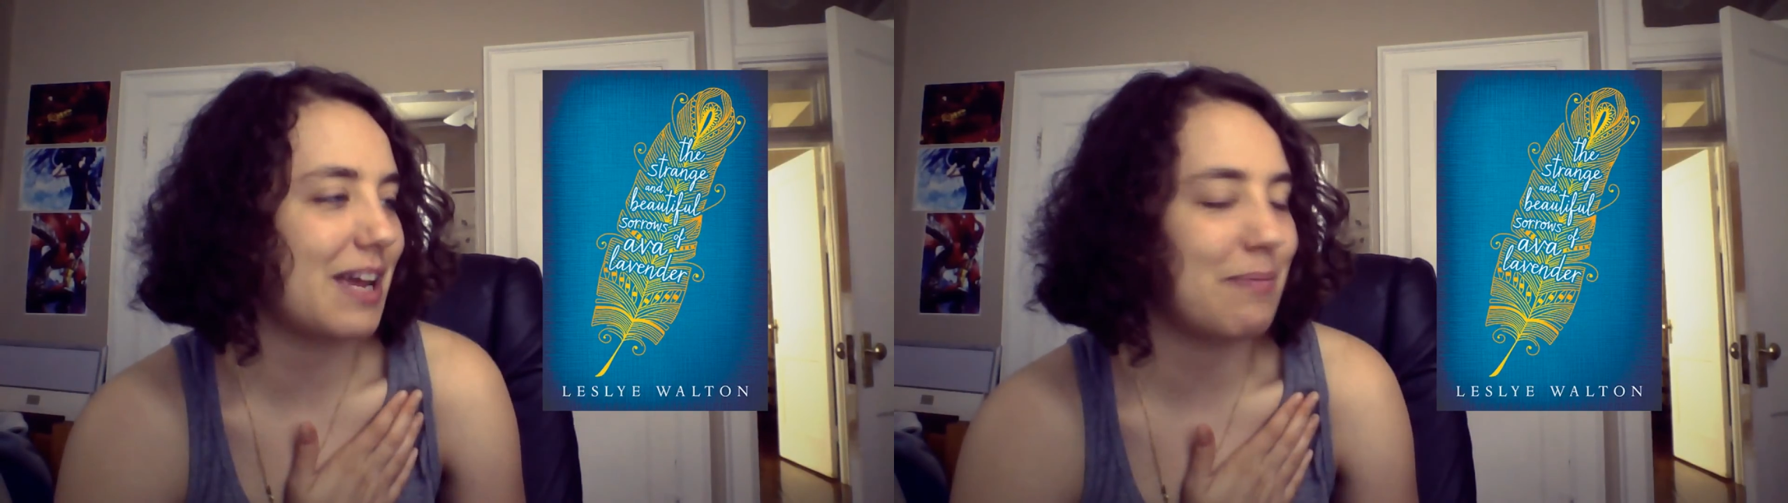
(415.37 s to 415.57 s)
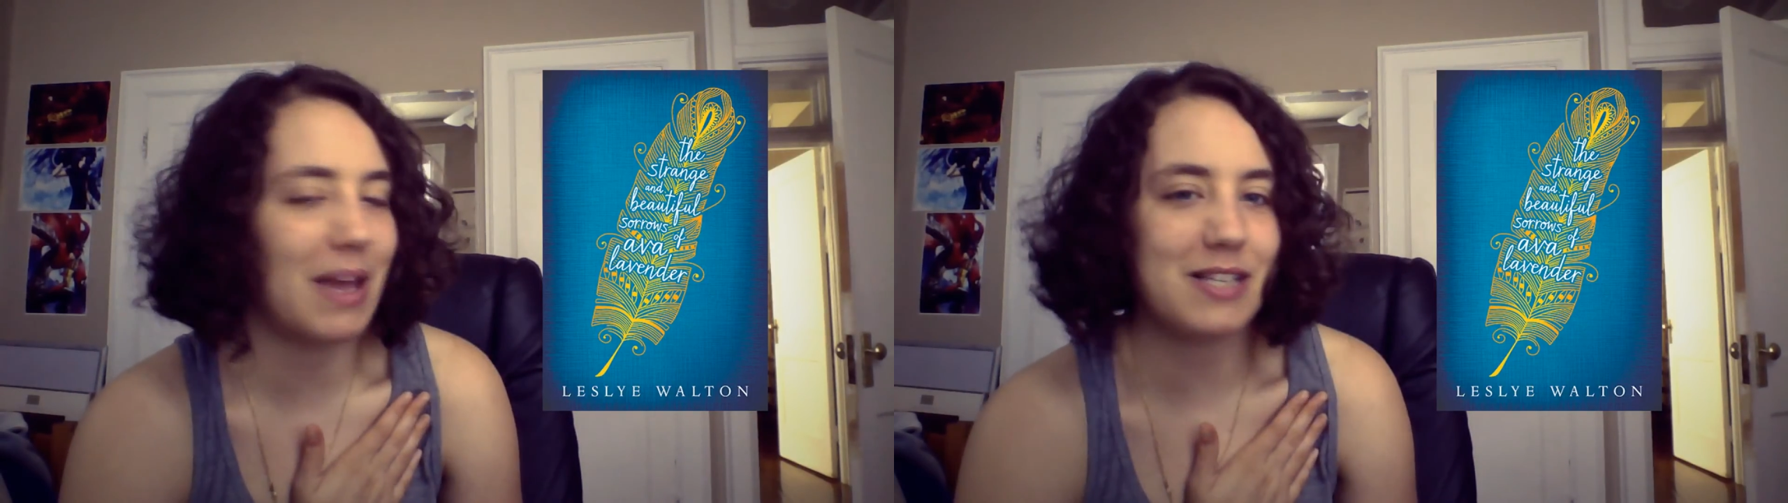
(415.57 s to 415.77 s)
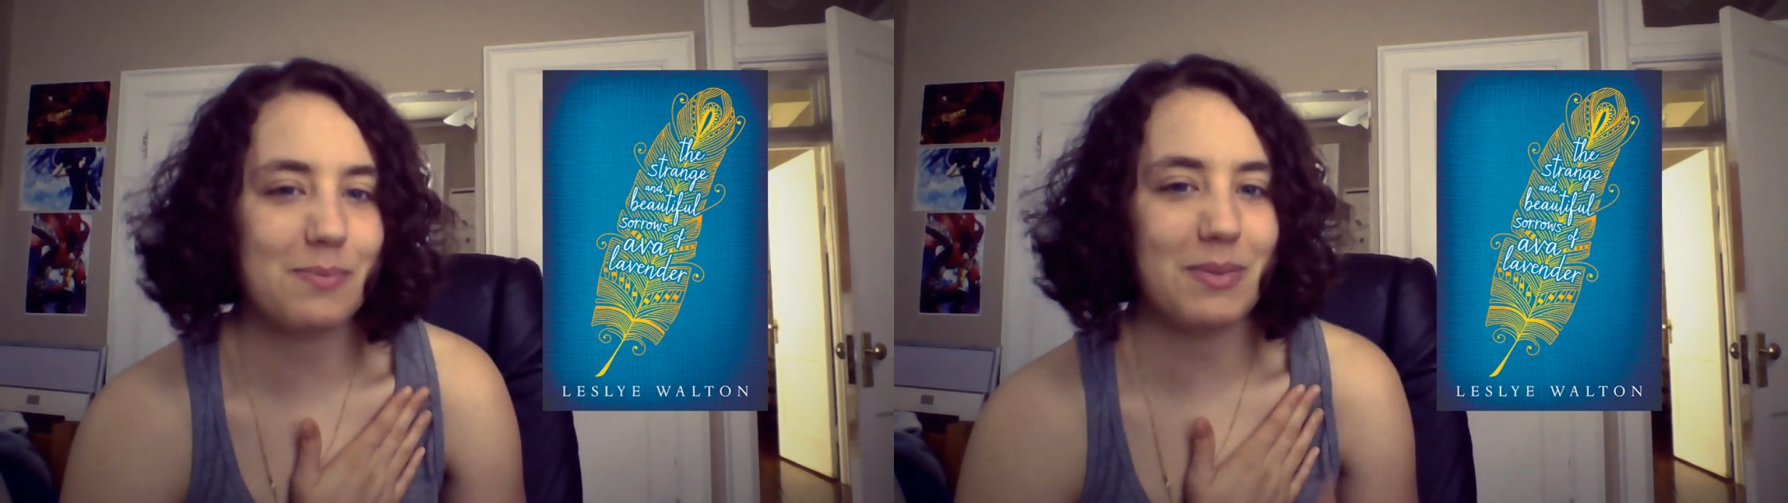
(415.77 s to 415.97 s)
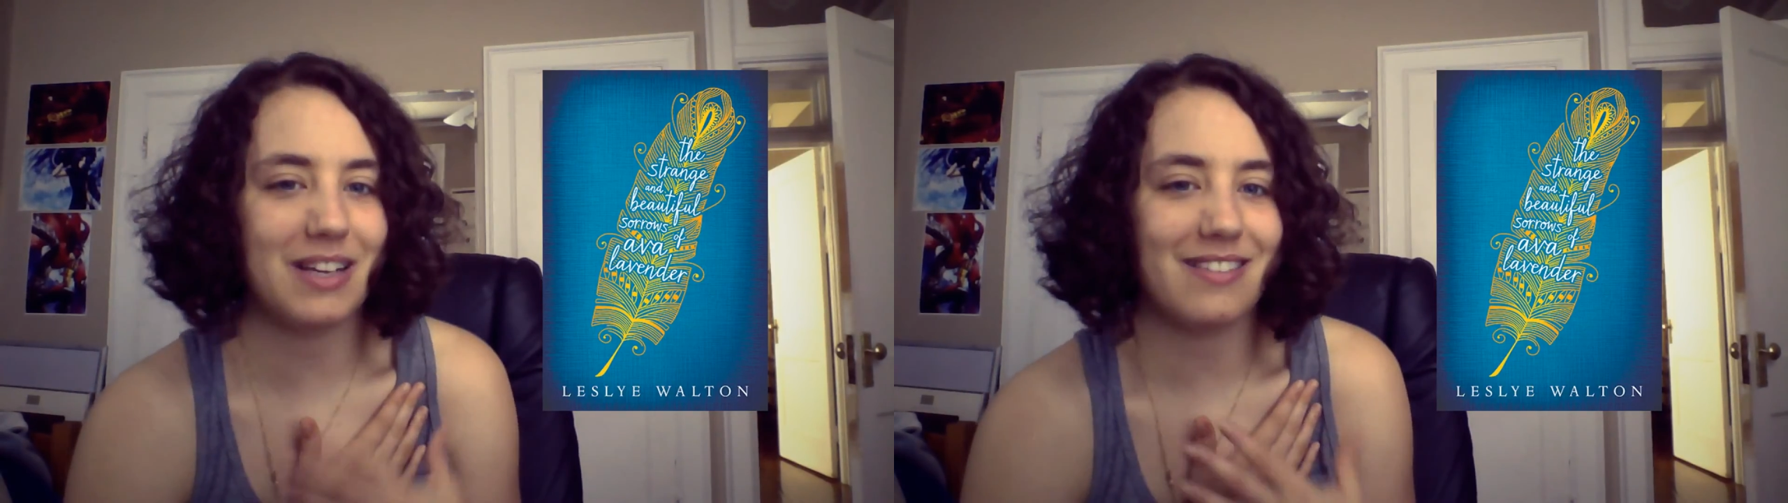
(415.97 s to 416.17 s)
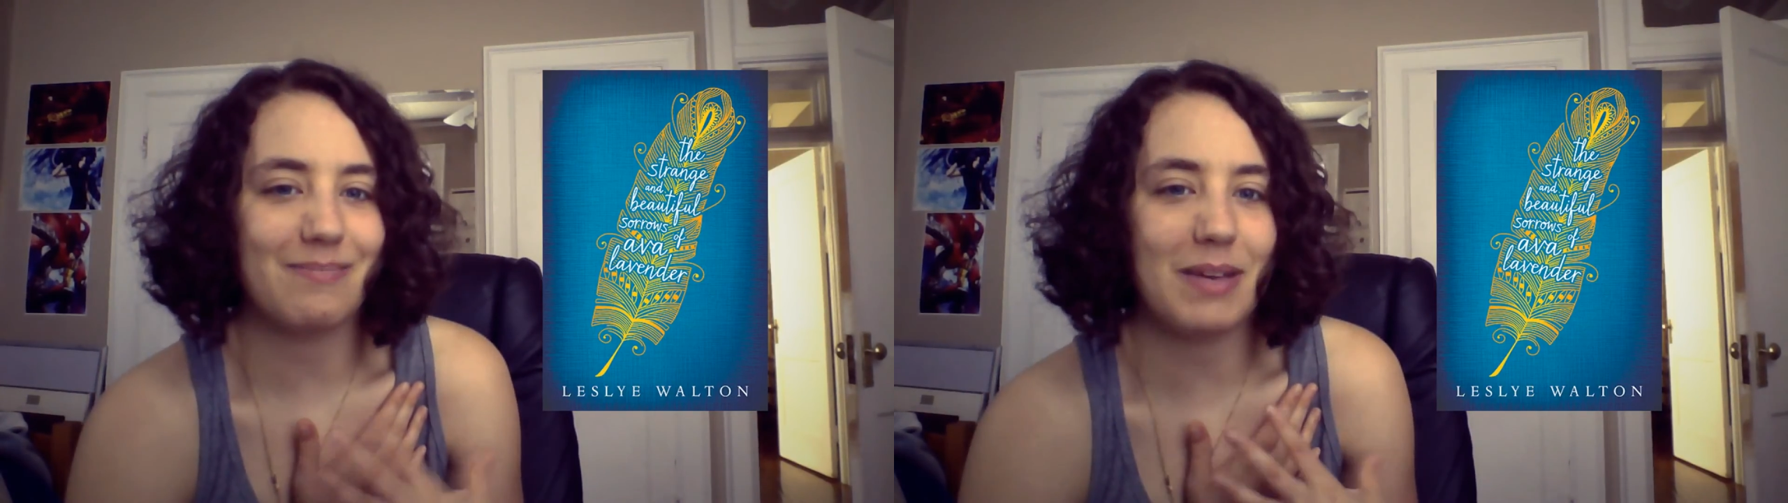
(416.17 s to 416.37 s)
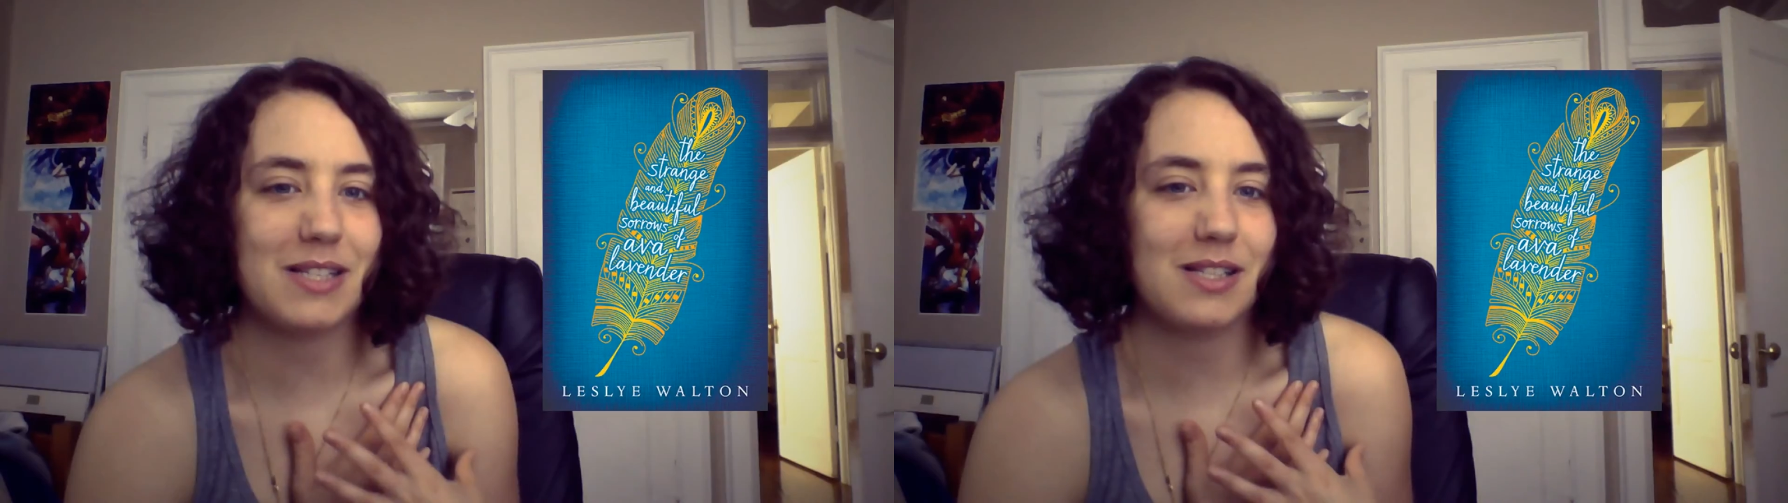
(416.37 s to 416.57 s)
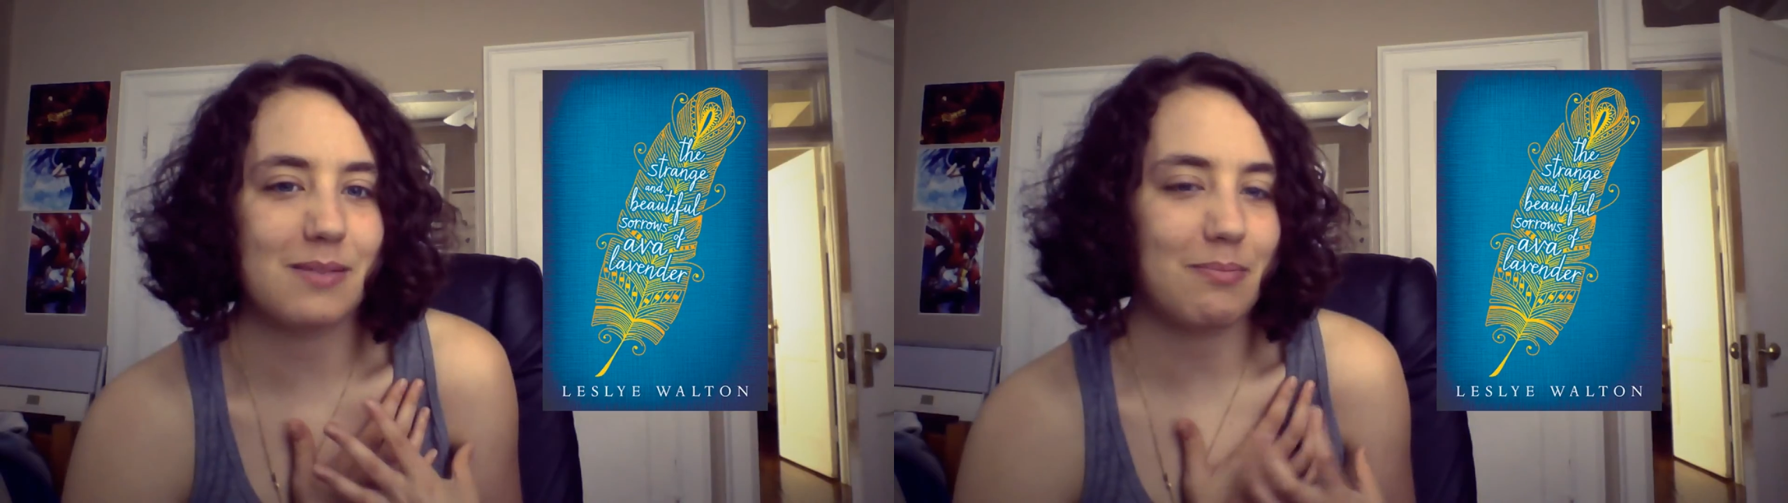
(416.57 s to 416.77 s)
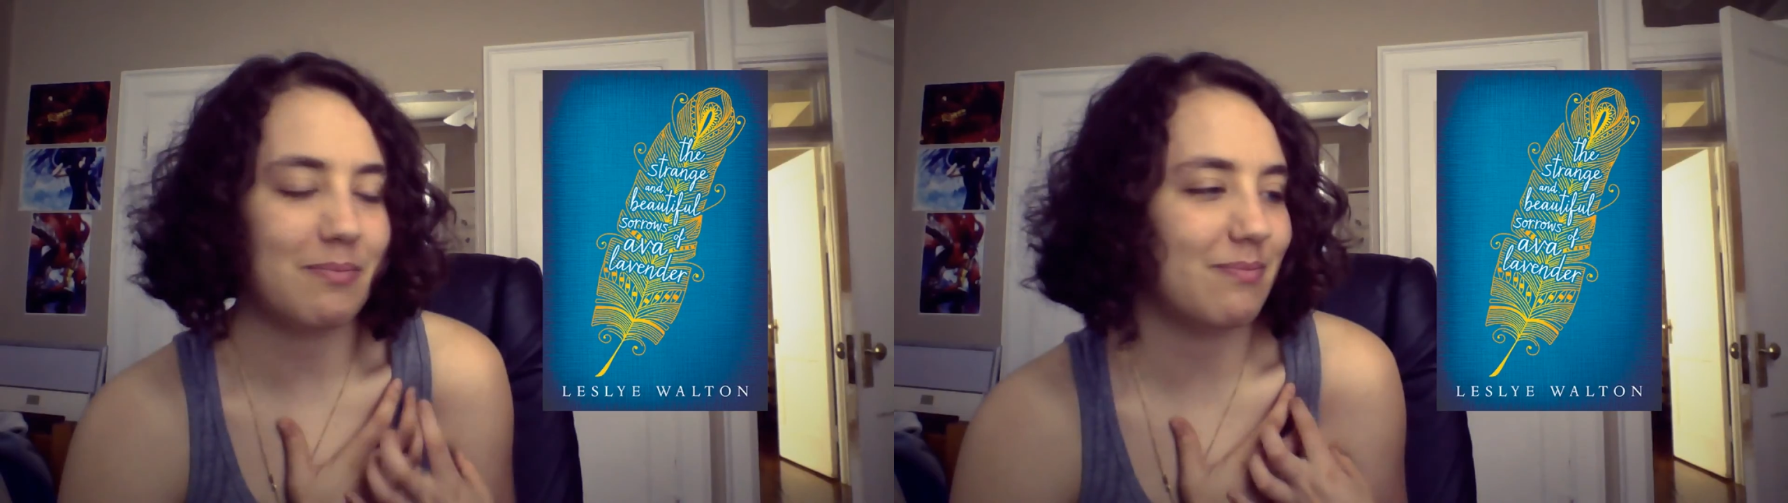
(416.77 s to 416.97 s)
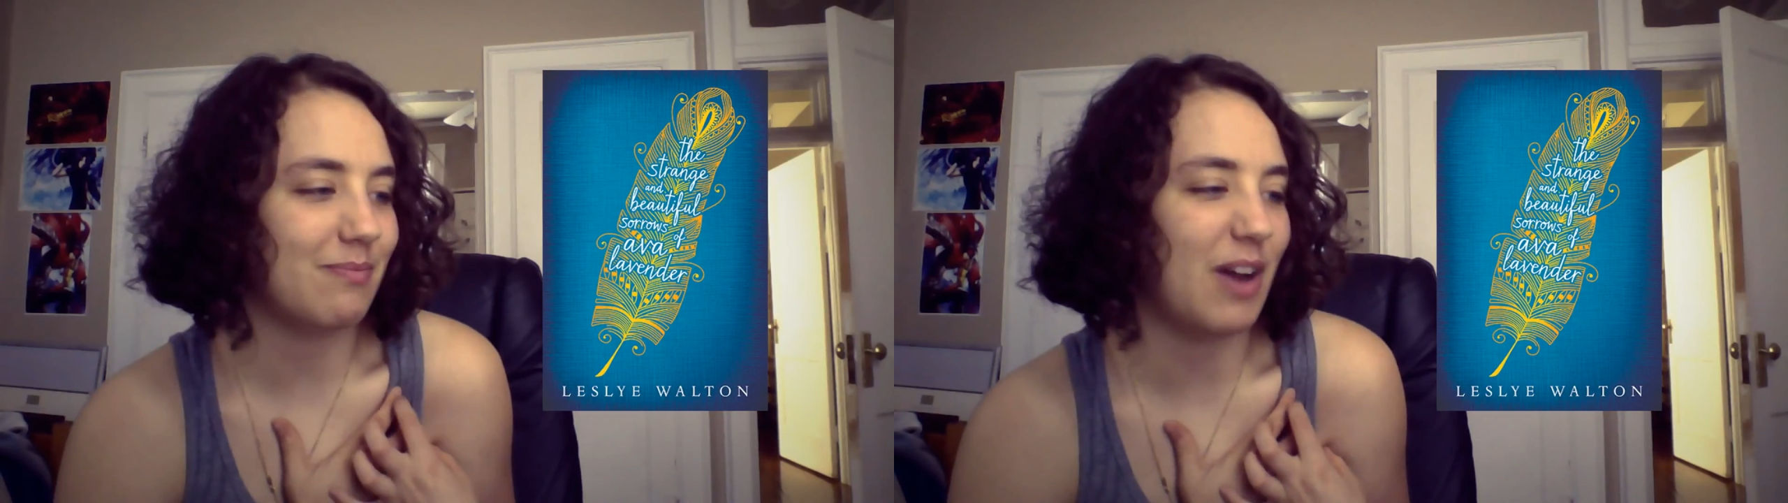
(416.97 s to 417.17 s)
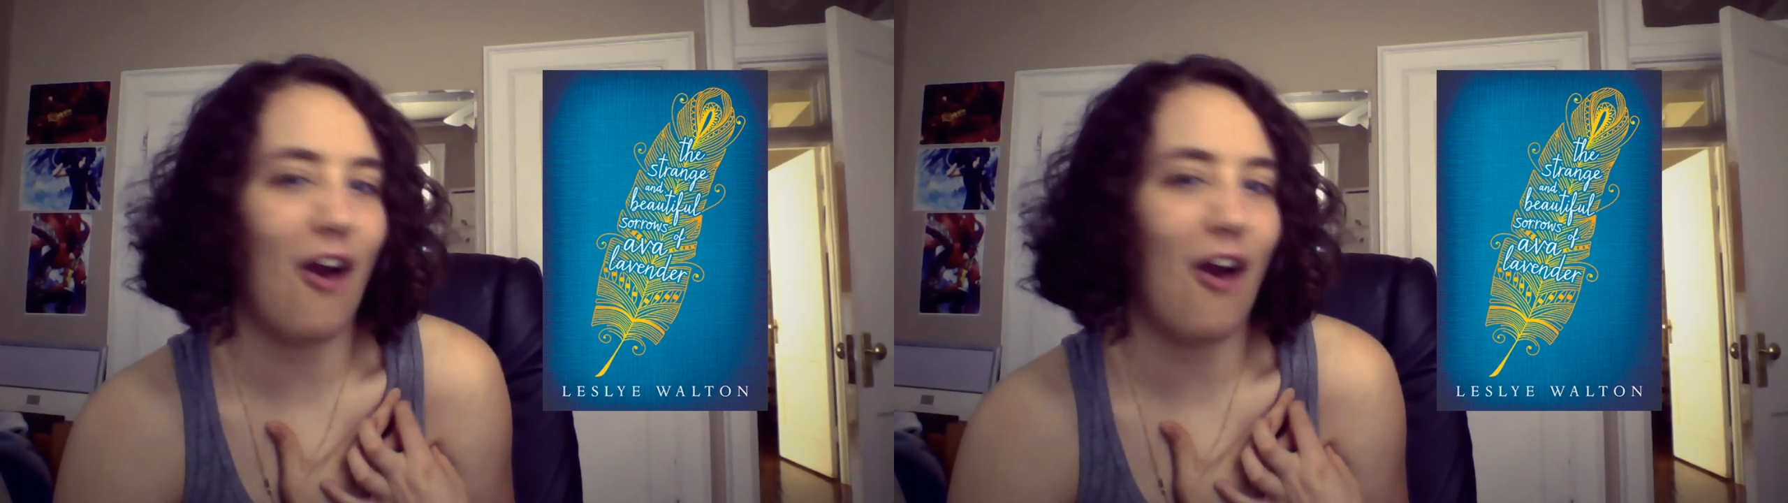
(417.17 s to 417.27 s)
like makes my